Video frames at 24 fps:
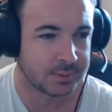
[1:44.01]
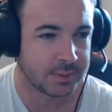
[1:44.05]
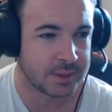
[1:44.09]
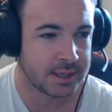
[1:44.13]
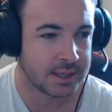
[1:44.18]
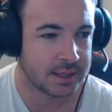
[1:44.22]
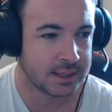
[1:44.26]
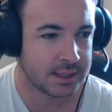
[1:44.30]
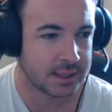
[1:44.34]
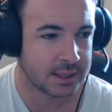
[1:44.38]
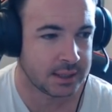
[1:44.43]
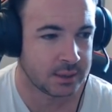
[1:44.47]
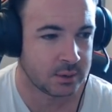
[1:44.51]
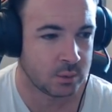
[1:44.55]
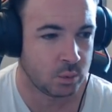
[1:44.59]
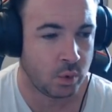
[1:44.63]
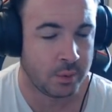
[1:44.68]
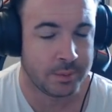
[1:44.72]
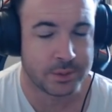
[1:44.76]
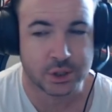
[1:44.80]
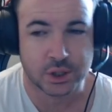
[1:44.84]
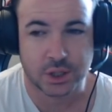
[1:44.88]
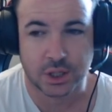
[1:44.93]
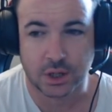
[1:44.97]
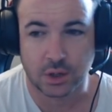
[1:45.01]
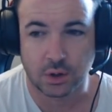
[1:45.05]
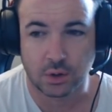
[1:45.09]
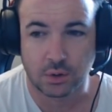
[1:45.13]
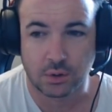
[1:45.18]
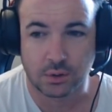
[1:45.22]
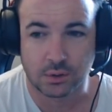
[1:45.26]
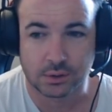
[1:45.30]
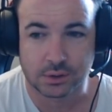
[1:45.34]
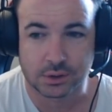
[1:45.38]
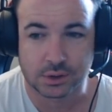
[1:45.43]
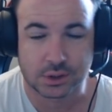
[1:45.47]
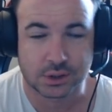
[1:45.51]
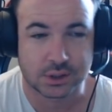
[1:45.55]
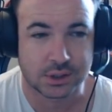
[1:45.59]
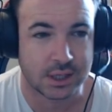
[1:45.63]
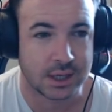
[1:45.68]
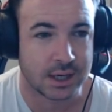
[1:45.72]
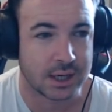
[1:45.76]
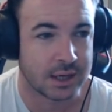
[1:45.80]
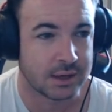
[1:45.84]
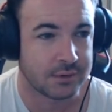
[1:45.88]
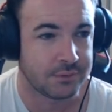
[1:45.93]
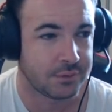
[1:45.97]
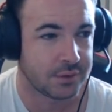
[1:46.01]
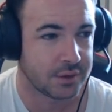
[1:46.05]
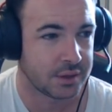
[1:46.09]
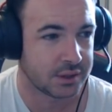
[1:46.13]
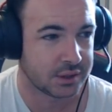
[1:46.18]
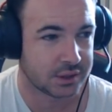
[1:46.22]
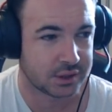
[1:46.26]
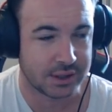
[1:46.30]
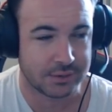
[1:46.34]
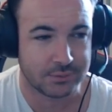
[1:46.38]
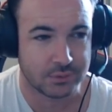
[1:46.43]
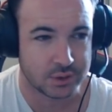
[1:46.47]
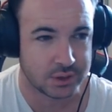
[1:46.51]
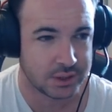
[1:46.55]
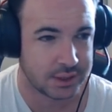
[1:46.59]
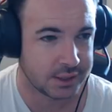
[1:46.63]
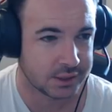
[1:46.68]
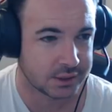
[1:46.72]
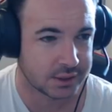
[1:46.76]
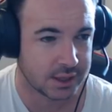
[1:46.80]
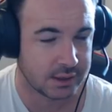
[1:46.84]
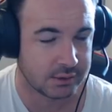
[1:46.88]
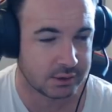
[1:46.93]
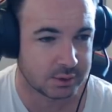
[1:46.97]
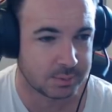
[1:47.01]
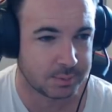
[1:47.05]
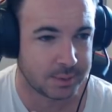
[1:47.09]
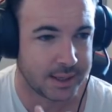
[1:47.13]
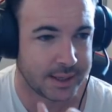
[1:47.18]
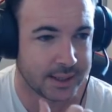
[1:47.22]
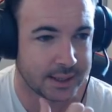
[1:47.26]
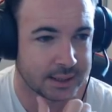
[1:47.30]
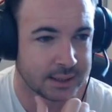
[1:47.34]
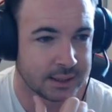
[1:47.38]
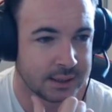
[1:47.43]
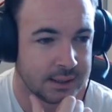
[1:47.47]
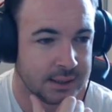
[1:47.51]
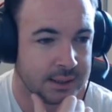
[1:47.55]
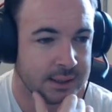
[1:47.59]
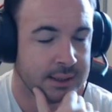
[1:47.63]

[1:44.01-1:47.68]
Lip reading: me in War Machine Hordes for the several years that I was playing.